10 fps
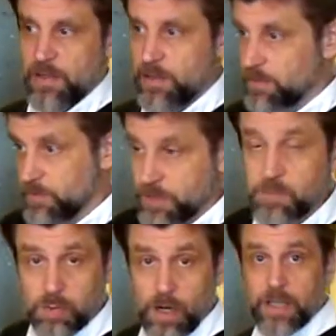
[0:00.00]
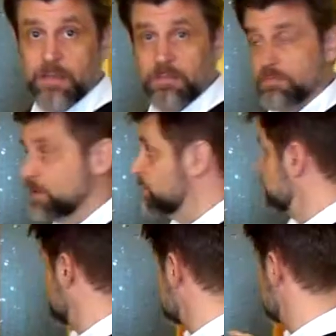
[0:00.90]
They're very bright.
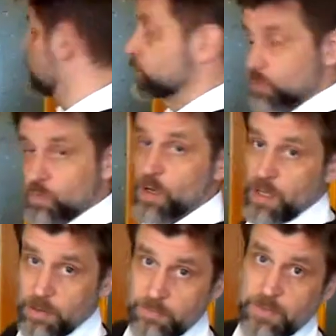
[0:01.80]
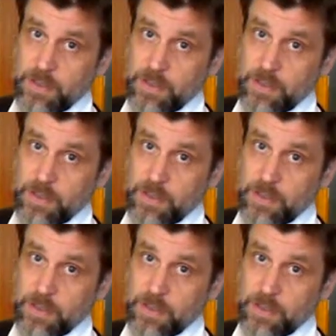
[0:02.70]
It lights up the room well.